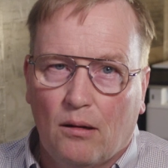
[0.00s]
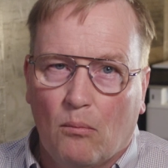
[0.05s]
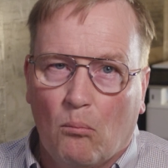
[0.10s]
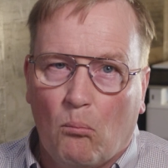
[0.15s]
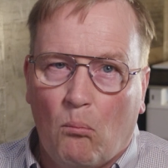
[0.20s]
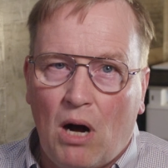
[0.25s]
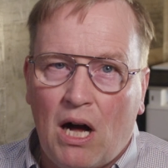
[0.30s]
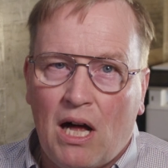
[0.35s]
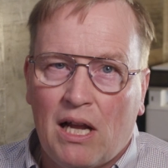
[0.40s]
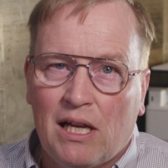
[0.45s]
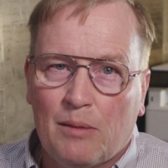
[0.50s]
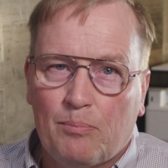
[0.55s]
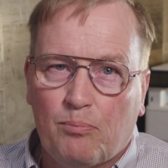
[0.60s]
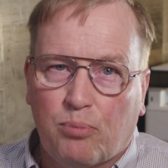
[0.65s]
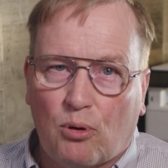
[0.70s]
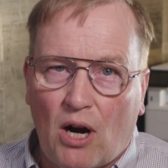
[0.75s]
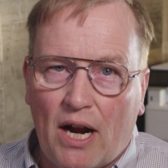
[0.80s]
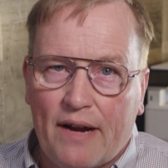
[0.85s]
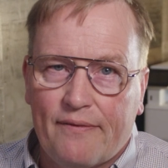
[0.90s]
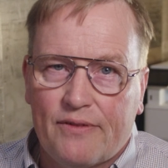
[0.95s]
Mull
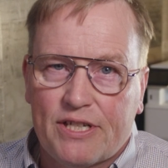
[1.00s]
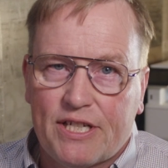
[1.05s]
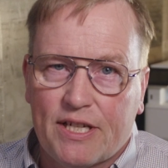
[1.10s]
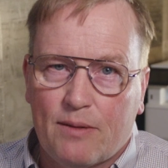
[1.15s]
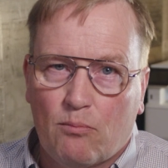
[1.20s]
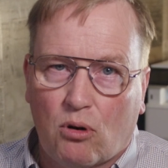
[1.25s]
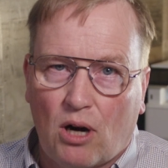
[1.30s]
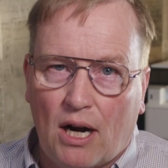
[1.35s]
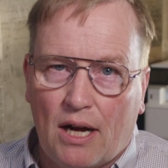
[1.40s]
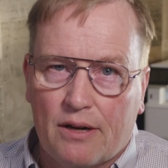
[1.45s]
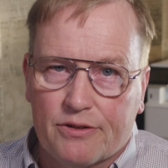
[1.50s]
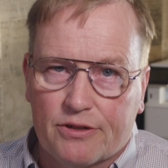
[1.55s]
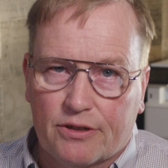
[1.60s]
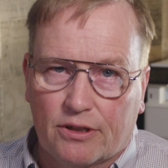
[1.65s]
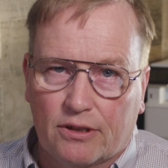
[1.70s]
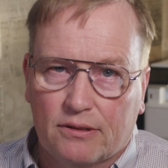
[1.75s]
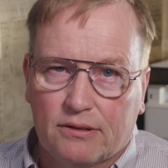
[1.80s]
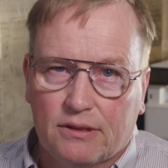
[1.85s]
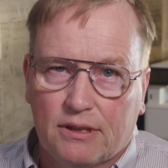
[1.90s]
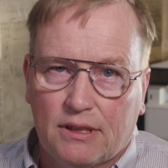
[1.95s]
Privacy
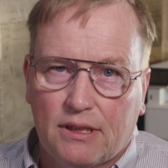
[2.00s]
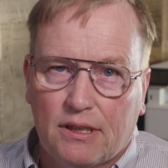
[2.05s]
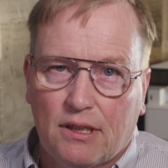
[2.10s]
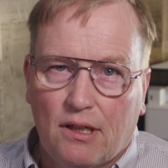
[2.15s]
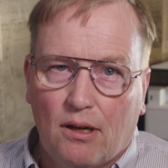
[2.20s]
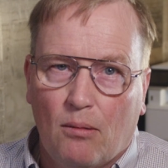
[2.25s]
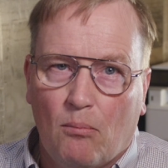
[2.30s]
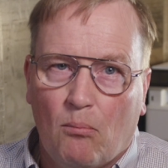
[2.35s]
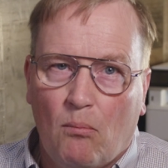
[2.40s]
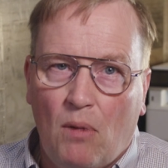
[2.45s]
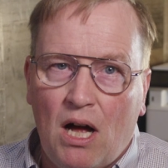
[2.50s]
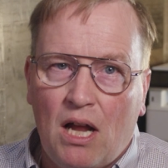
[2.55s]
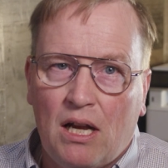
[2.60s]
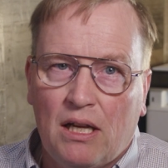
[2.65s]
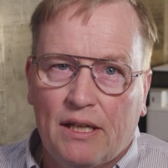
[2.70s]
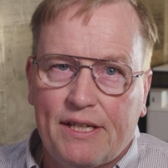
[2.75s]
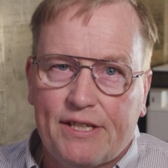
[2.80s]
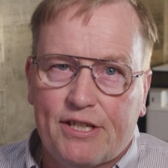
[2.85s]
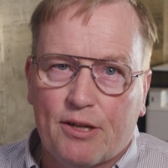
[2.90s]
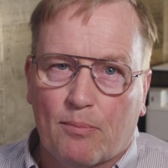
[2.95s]
Browser.
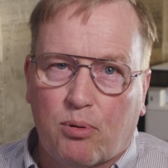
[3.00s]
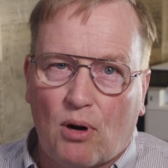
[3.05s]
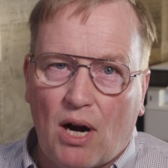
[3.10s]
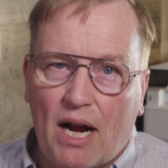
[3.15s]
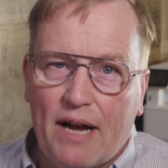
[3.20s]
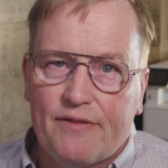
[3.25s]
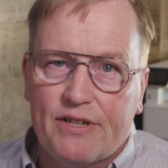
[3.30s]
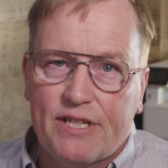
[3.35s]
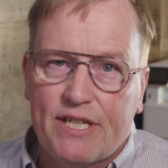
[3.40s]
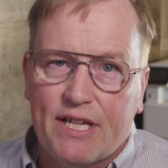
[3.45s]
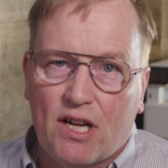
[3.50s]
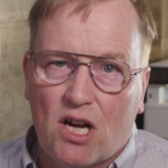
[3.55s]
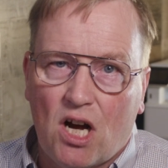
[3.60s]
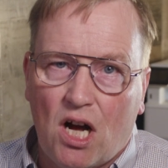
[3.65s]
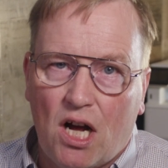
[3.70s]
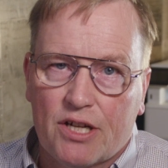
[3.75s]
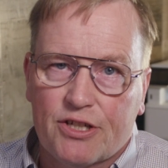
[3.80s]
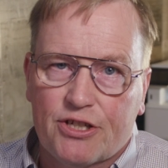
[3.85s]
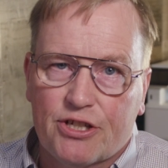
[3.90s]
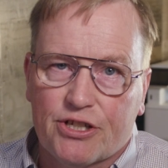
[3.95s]
Mull is a
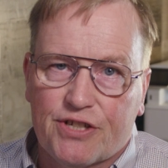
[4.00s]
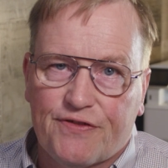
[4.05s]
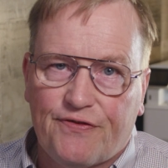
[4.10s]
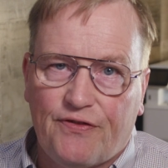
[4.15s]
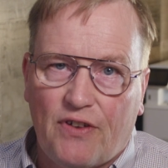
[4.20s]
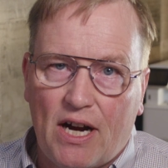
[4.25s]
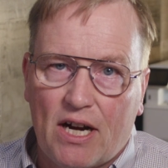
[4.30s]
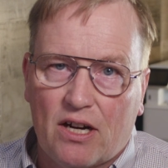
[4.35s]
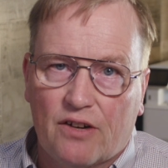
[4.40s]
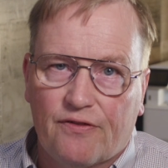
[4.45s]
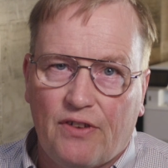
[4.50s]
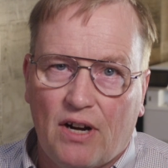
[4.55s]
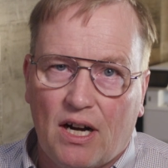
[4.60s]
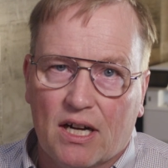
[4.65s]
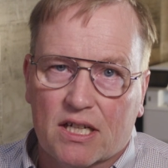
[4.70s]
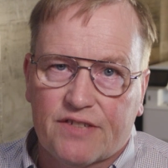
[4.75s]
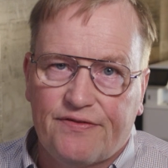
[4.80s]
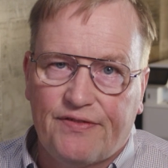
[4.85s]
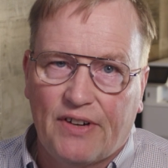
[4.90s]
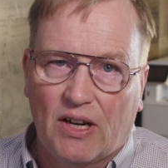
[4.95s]
privacy-conscious
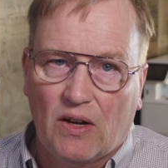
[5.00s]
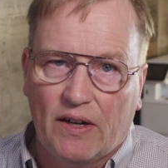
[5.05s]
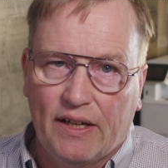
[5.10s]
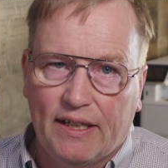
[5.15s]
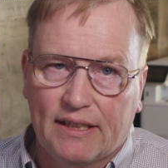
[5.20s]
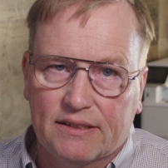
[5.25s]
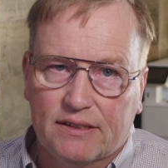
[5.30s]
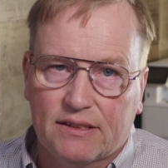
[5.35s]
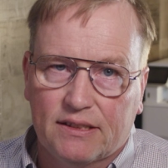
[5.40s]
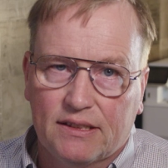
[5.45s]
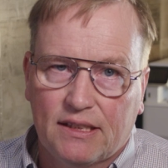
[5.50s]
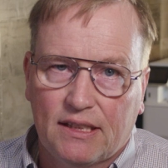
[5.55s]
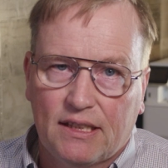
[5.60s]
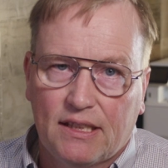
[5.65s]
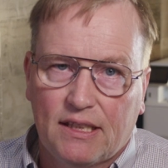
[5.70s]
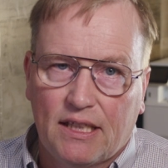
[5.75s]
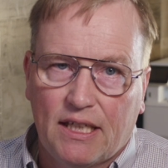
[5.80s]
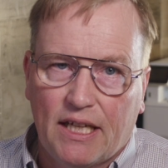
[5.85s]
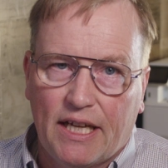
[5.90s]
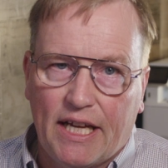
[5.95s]
Firefox variant.
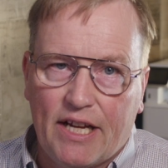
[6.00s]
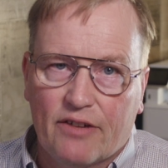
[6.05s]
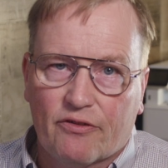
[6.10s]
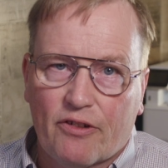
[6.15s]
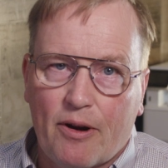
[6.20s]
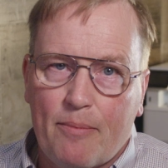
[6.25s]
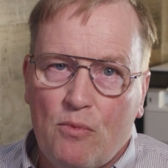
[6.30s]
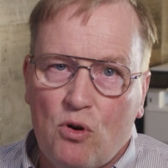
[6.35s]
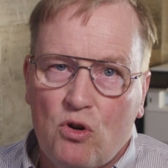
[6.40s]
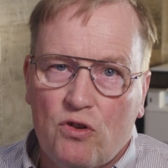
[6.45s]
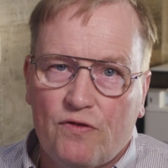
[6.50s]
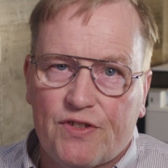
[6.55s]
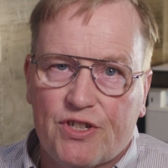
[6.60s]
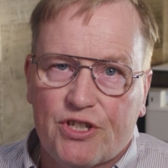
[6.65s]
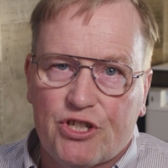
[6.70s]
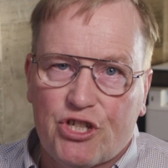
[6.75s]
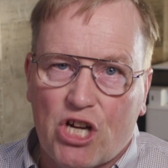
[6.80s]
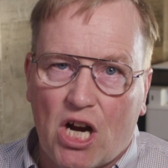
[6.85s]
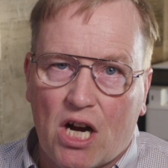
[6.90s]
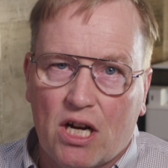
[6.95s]
It removes
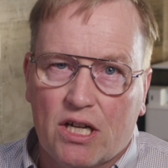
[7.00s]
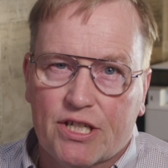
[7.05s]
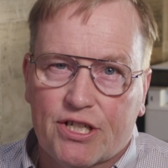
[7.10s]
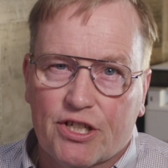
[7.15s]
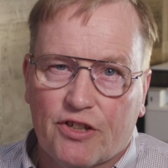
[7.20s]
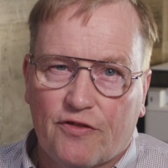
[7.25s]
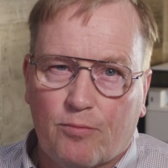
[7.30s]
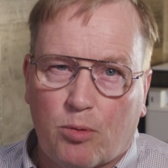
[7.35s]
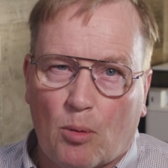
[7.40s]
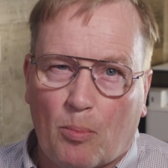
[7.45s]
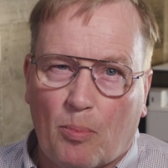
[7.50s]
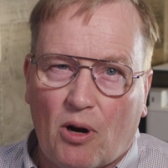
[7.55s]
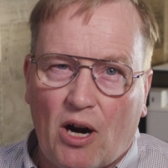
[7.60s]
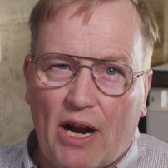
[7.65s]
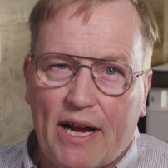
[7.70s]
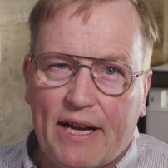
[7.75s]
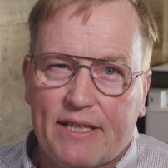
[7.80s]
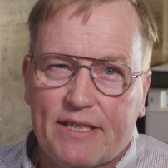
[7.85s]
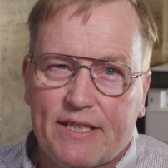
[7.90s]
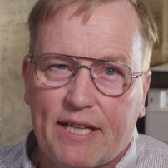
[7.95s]
chunks of
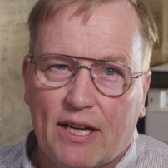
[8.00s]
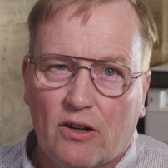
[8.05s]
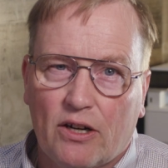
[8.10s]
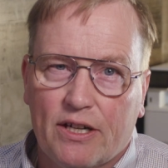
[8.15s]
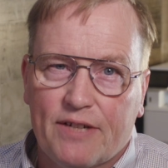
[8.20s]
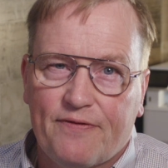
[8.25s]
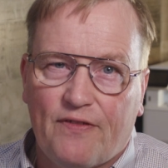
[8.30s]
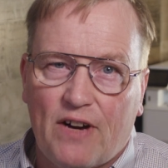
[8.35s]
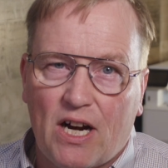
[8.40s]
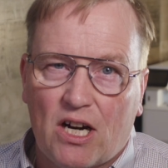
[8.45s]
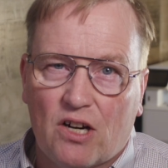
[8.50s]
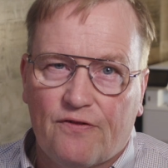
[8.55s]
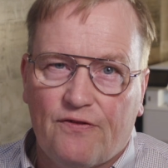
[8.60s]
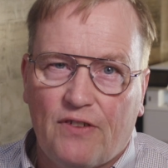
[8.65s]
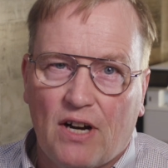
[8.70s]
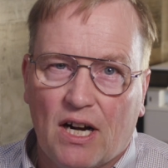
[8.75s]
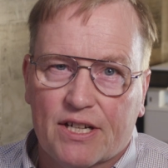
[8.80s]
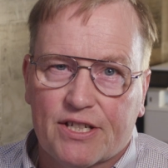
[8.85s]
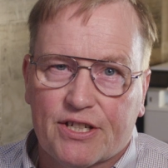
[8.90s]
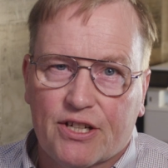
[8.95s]
proprietary
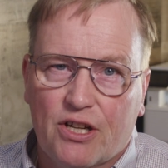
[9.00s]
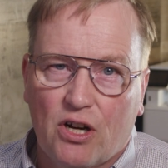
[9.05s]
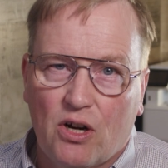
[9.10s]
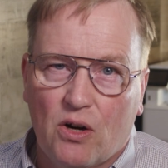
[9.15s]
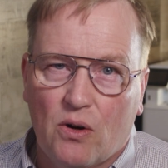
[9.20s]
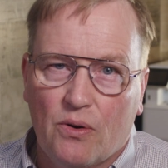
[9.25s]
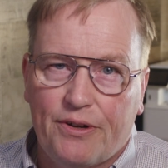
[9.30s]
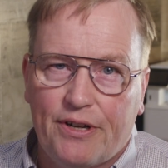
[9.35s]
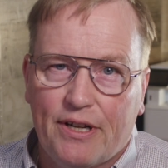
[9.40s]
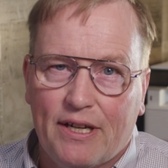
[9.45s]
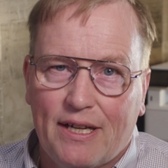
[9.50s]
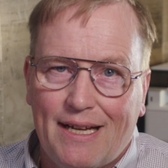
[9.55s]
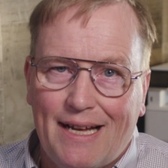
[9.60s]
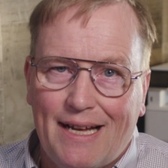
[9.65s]
Firefox code